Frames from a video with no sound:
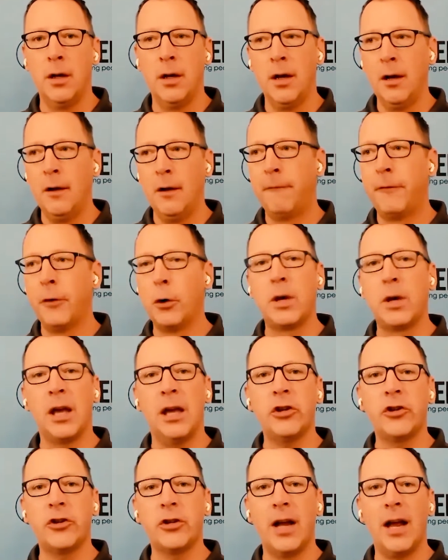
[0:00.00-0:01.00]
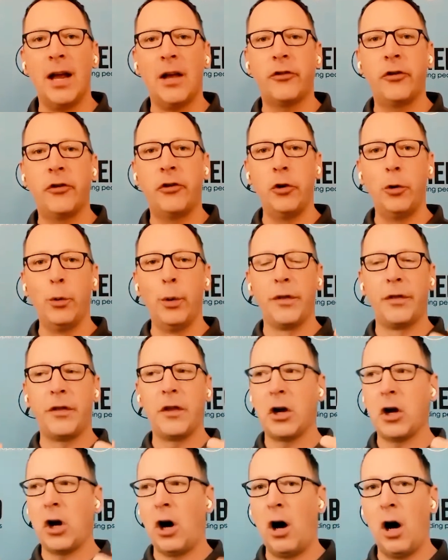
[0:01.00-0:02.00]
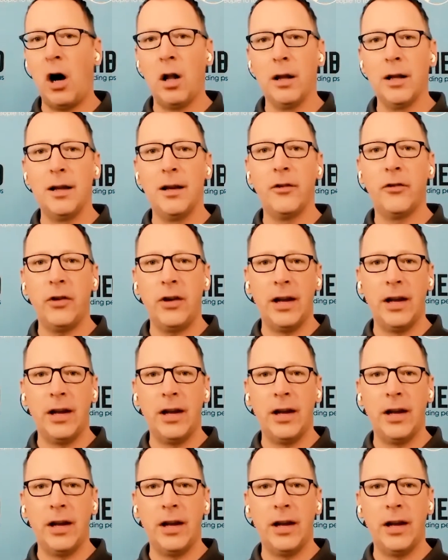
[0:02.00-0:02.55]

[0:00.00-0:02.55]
Vocation has to do with the callings